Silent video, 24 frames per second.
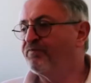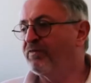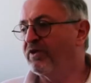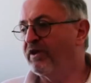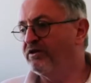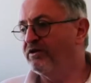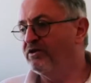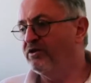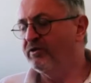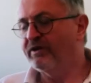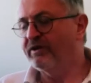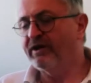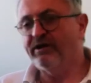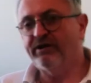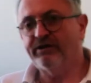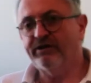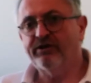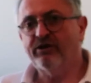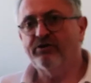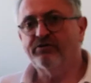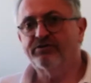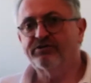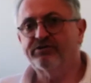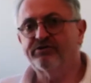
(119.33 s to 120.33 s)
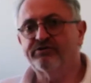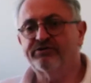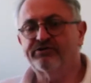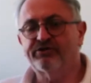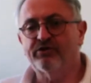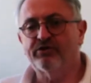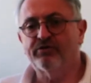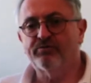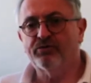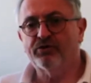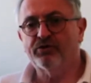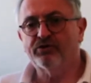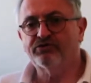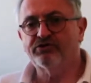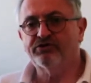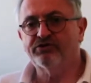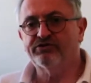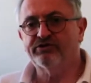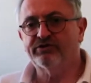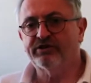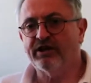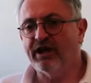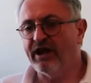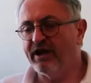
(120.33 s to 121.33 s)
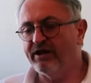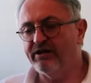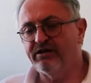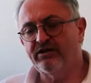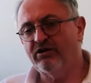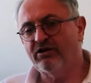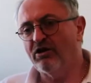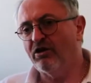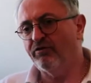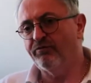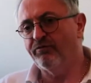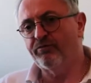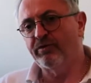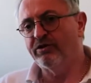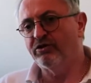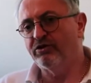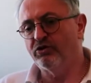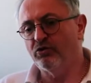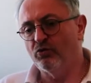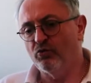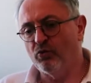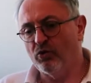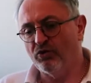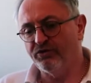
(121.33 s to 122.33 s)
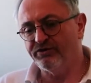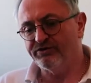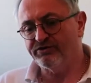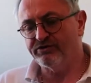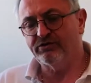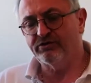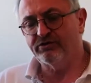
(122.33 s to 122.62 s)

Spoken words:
You can go to certain butchers and get any cut of meat you want.